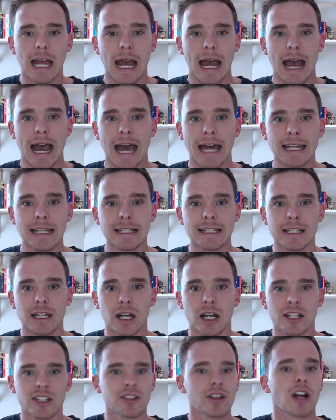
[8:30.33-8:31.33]
and
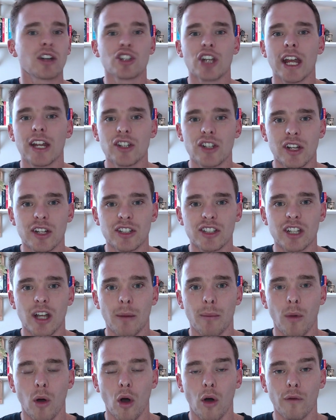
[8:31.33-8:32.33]
uh, start changing
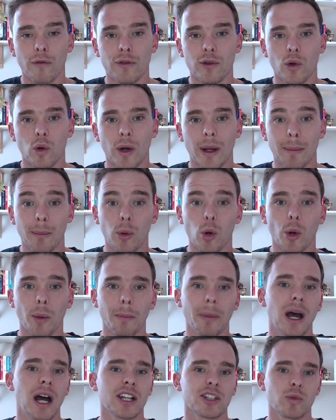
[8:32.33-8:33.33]
some of your important
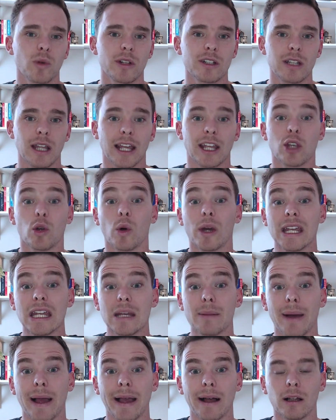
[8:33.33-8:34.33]
passwords like your
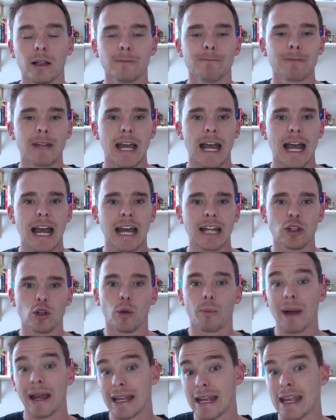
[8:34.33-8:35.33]
email and your
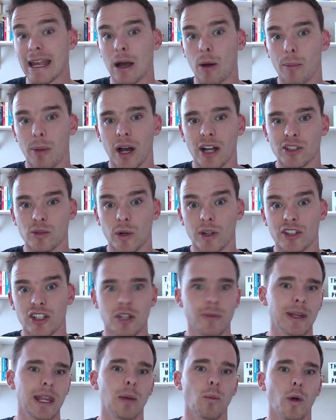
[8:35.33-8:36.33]
bank account passwords
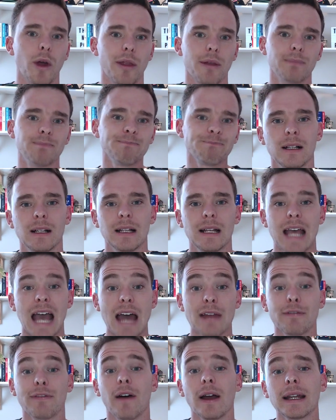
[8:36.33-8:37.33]
to begin with.
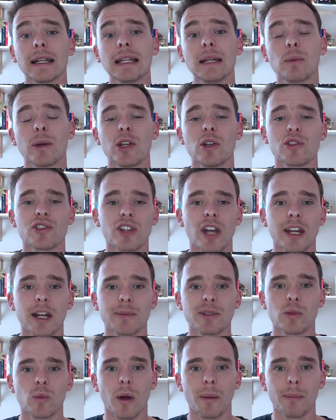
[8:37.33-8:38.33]
And finally, when you sign up
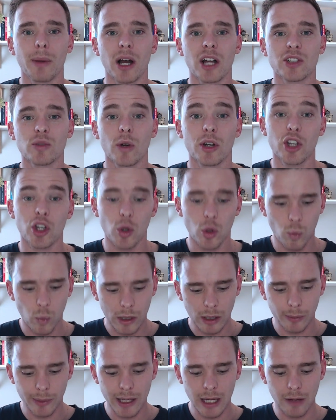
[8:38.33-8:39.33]
to 1Password, you
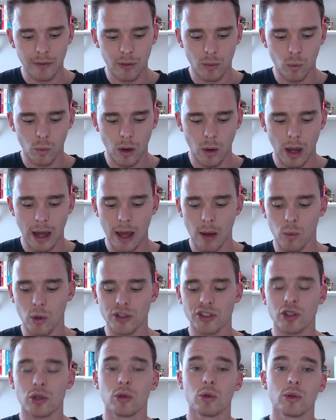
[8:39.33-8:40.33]
will be given uh,
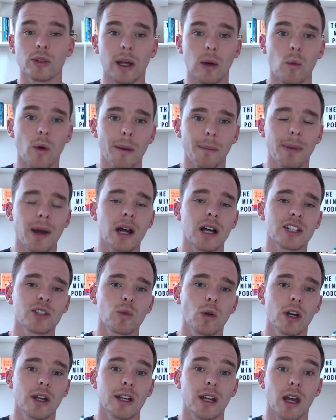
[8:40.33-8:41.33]
what's called a
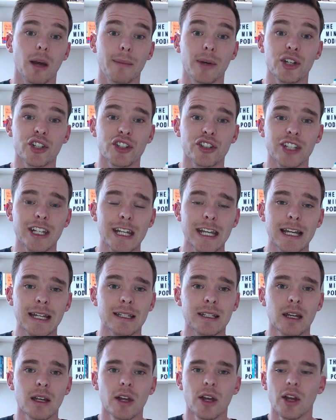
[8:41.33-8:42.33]
1Password emergency
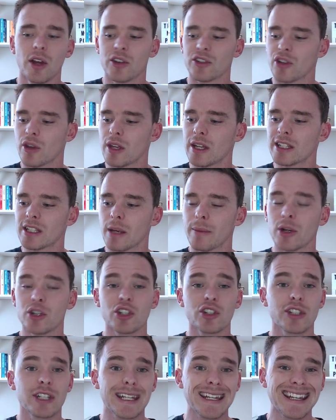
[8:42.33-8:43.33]
kit. So, this
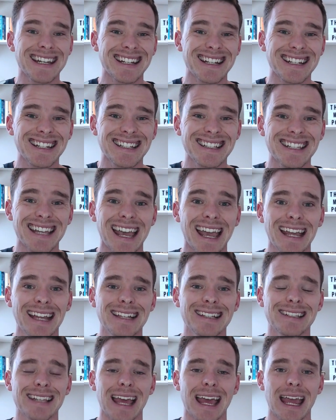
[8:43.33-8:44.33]
emergency kit
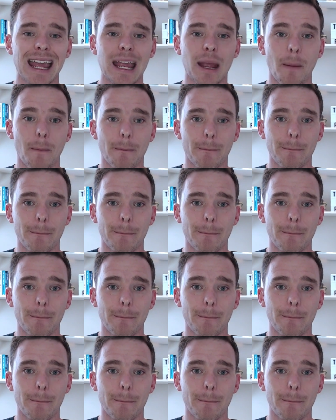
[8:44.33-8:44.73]
contains a